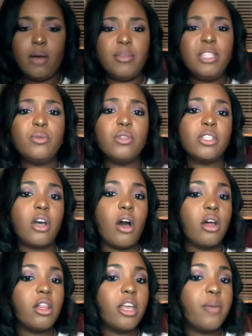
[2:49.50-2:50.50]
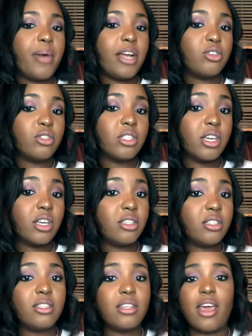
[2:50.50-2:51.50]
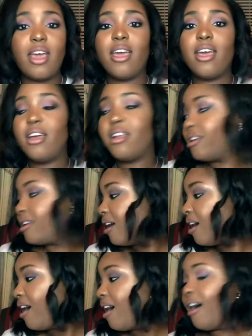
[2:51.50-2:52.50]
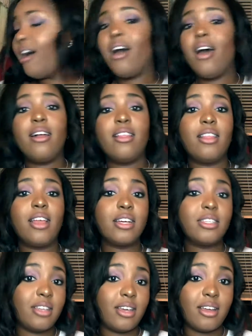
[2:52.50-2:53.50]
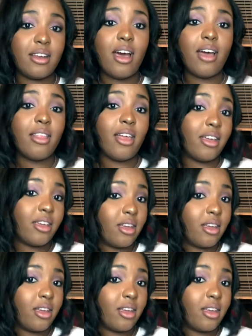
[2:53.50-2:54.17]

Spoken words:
This one is called Cleopatra's Kiss, and like I said, I like